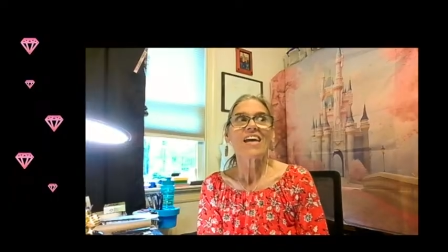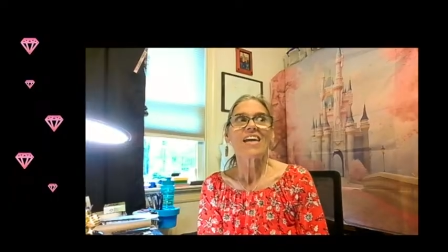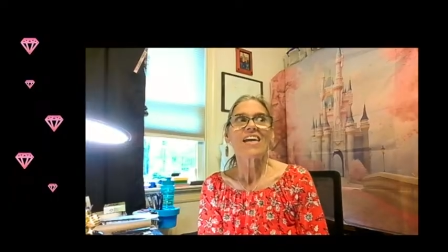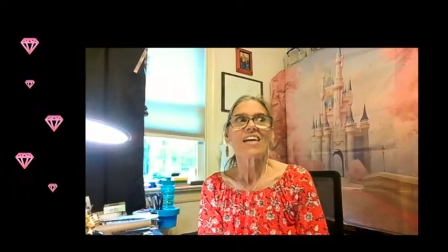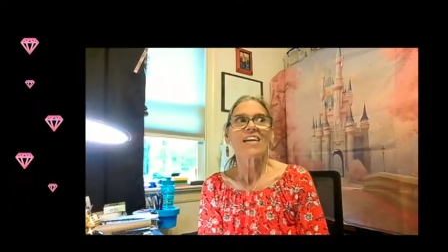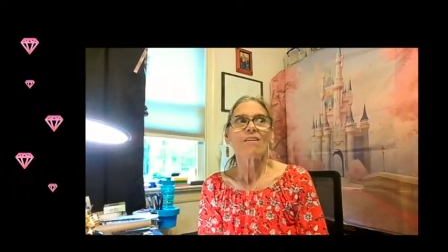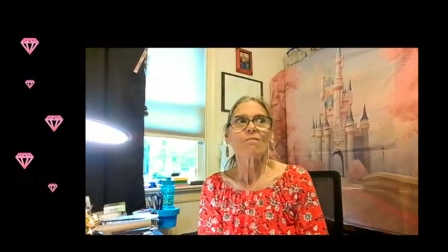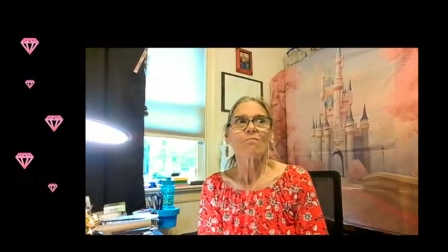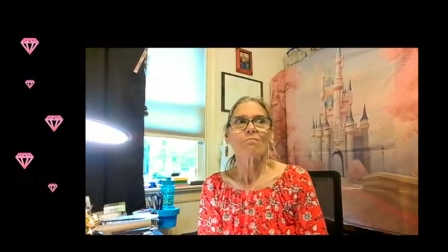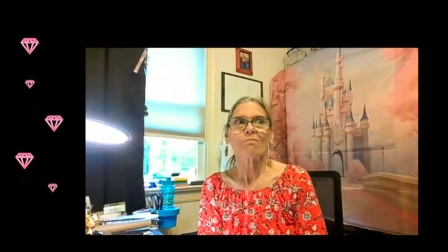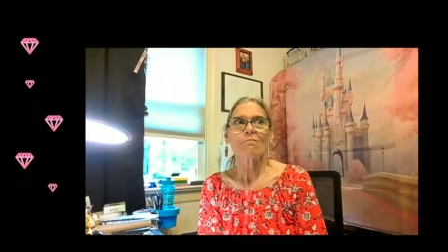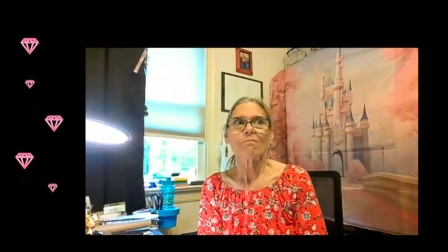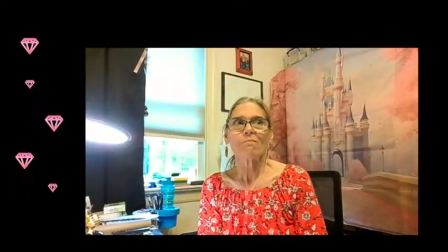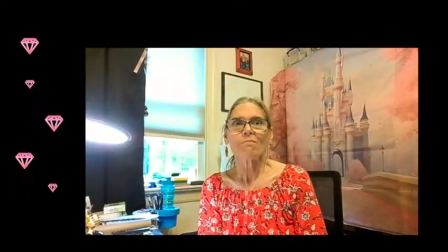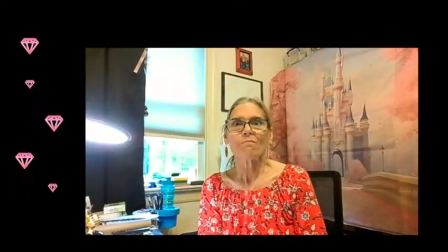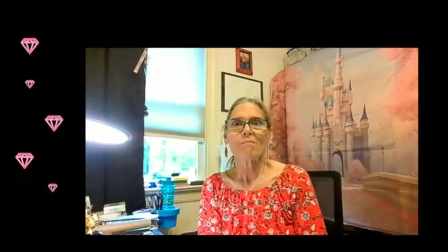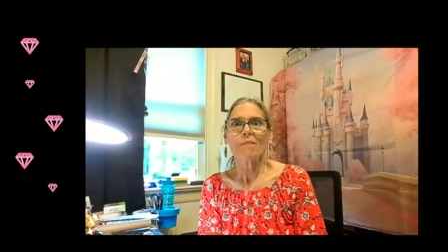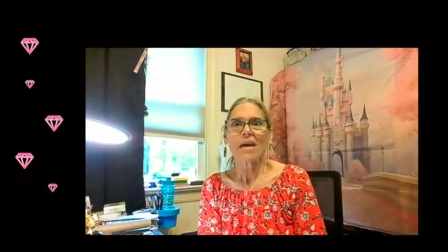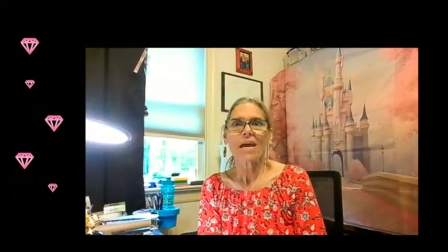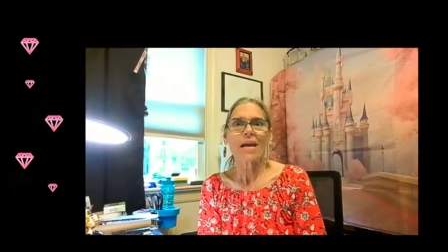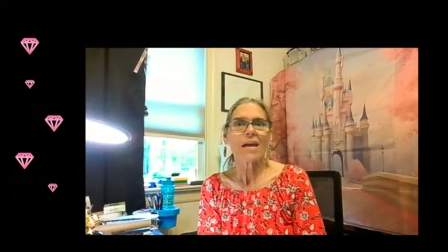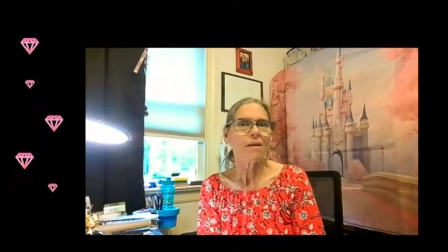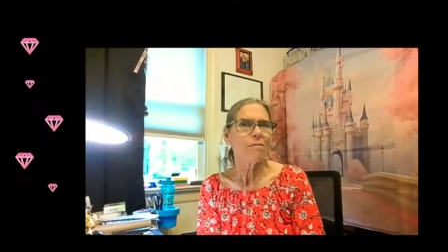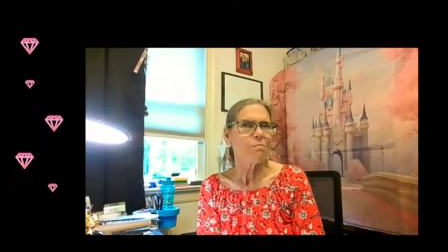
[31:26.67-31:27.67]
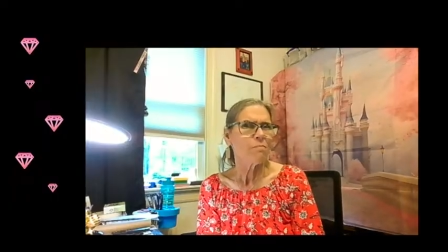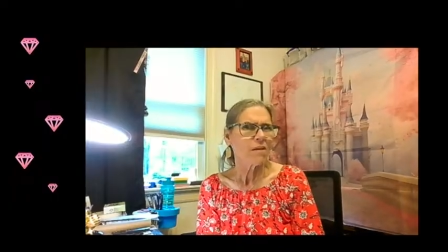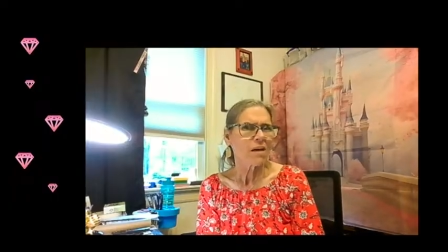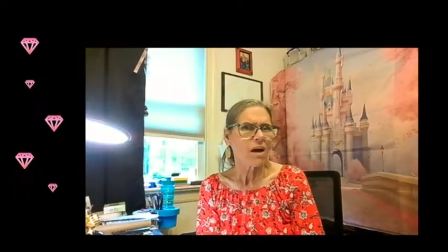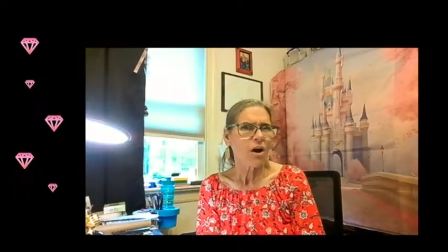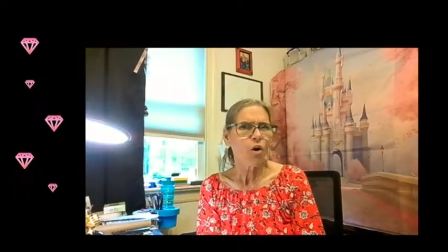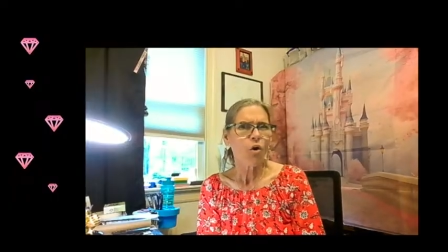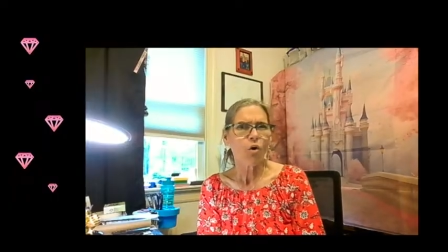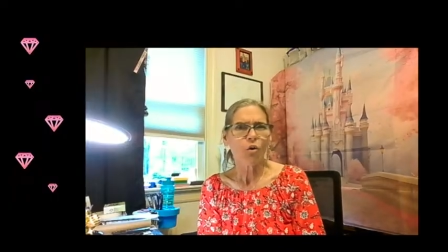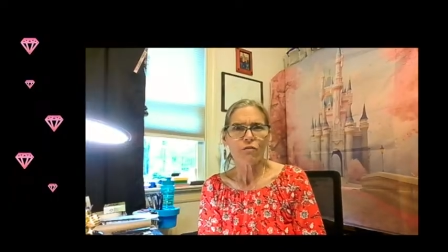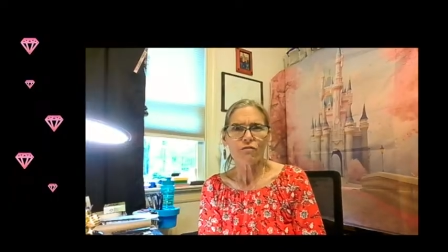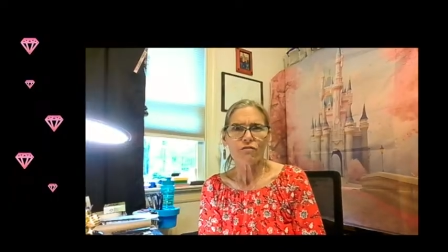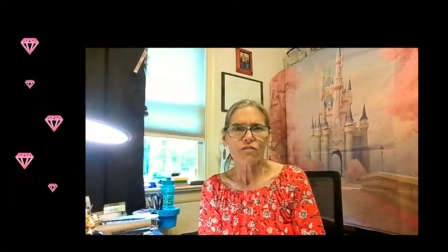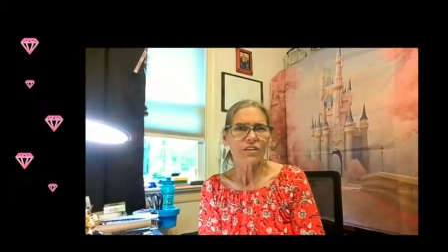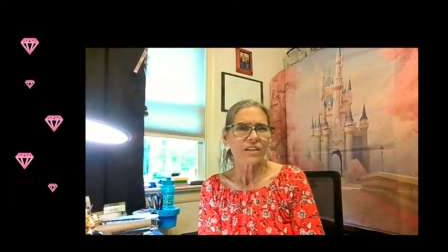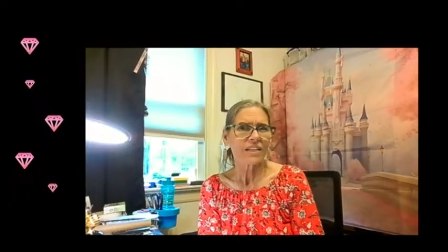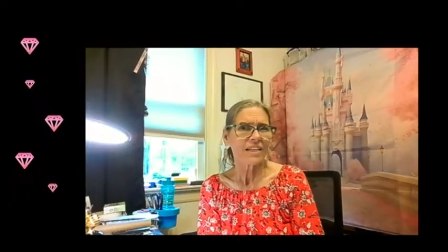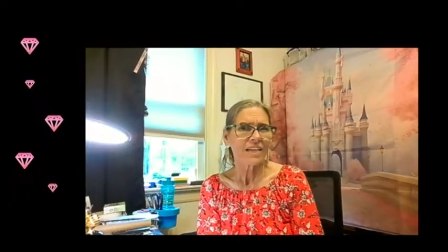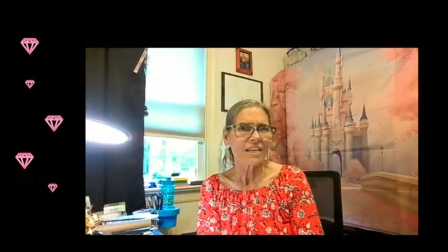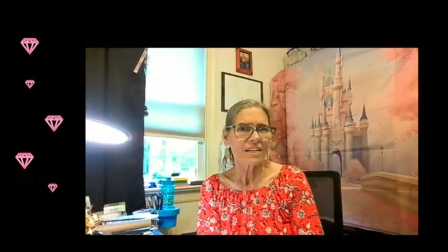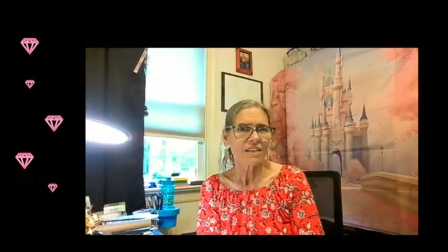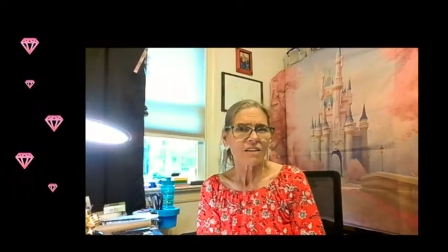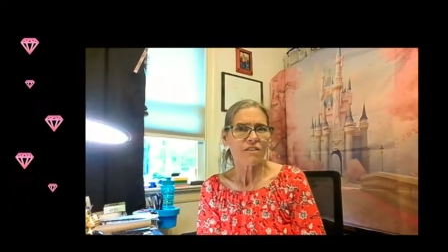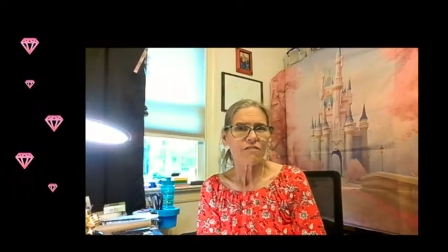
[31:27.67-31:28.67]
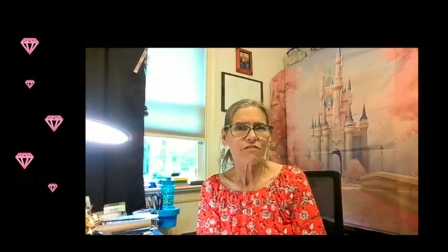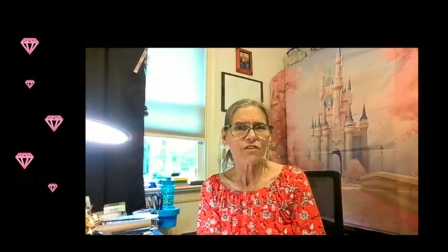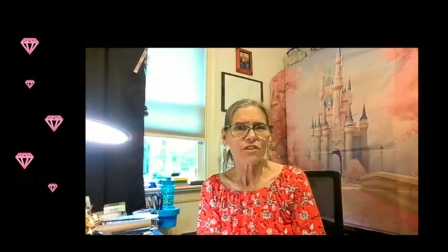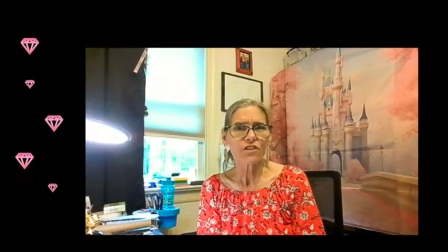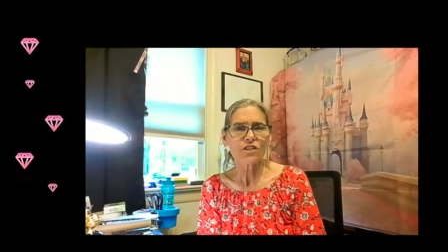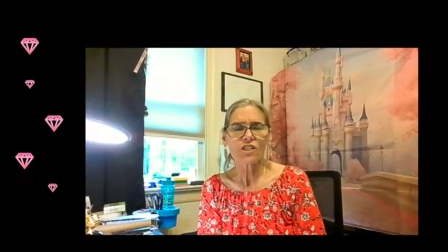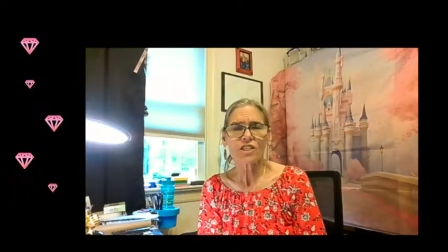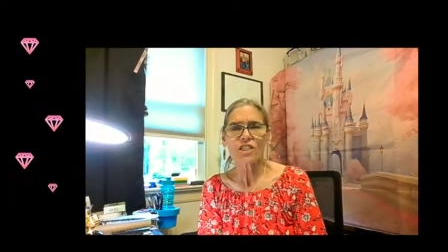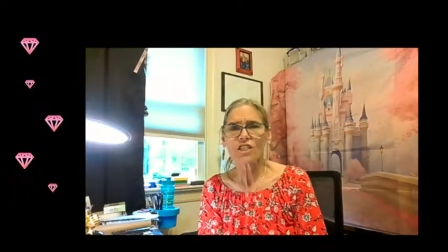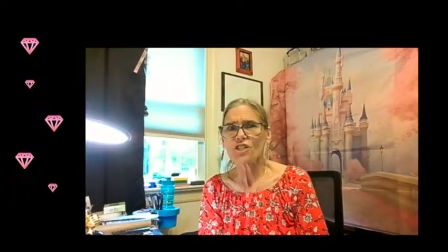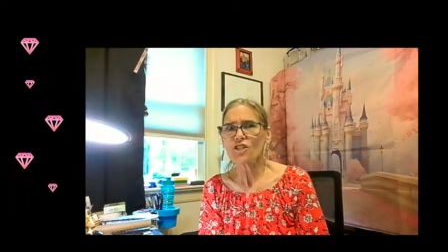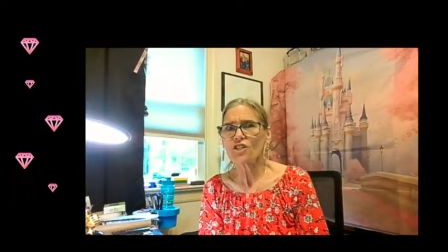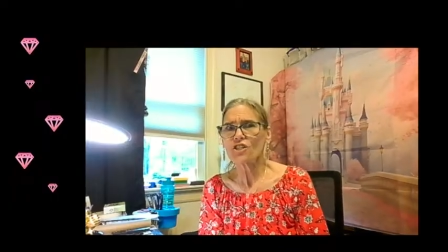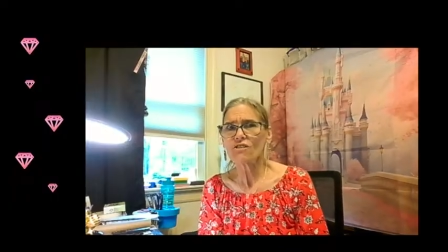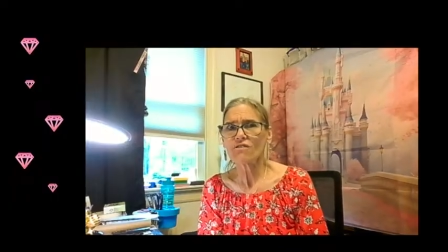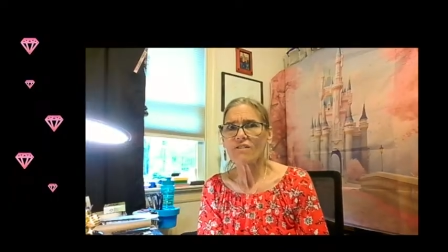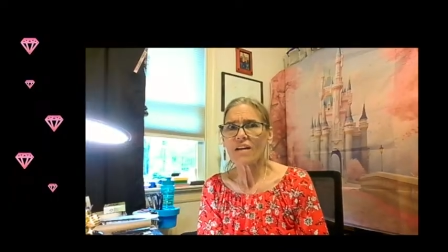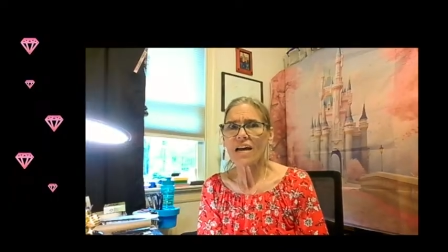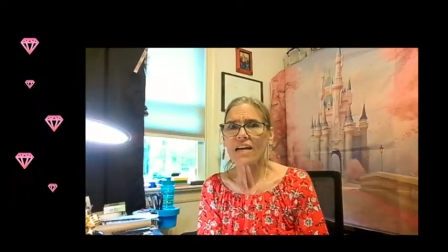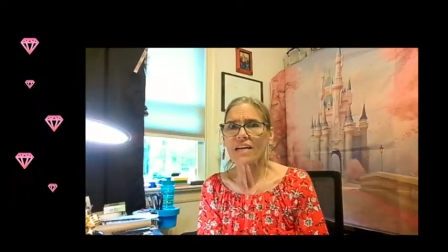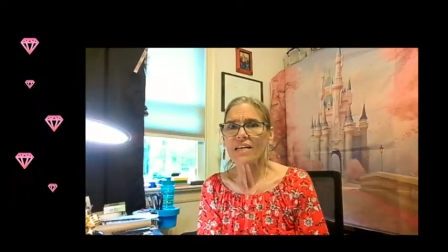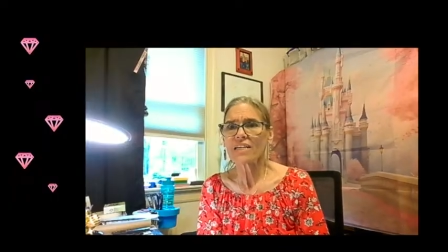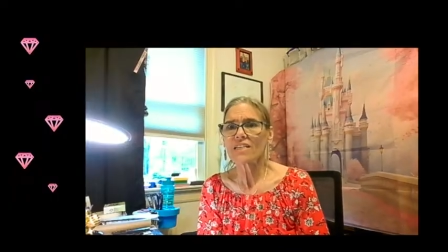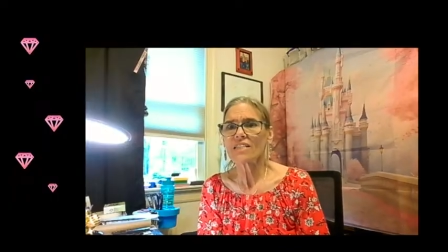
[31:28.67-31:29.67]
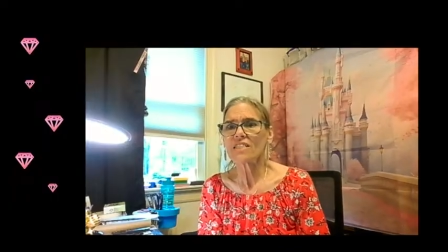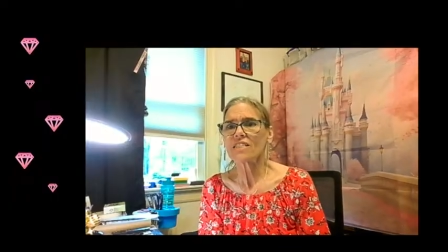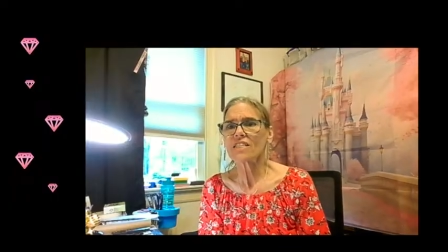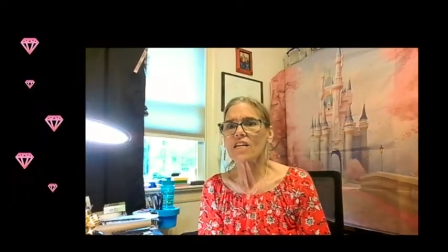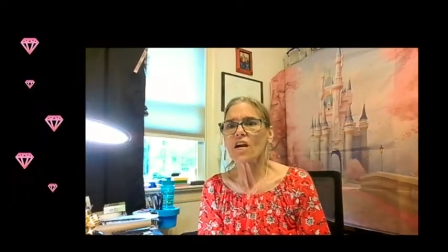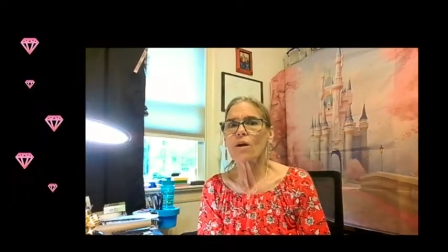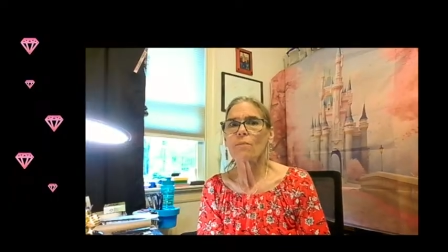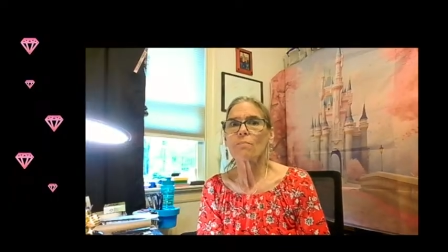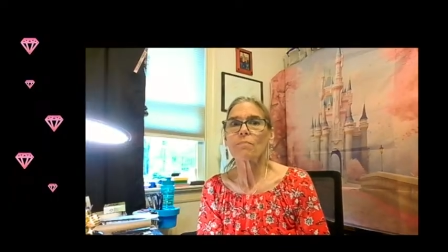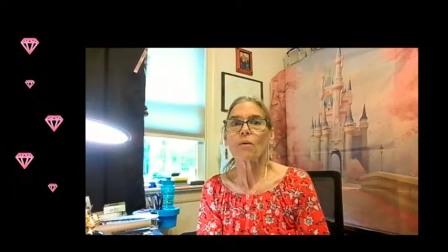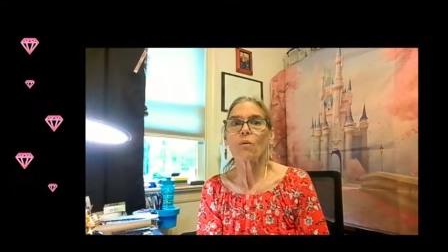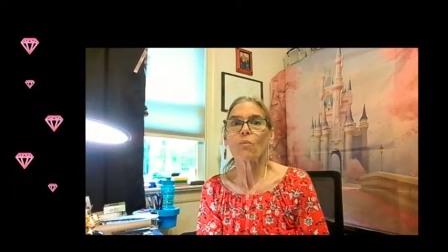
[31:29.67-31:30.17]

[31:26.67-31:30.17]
it may, hopefully the 1st of June I can start,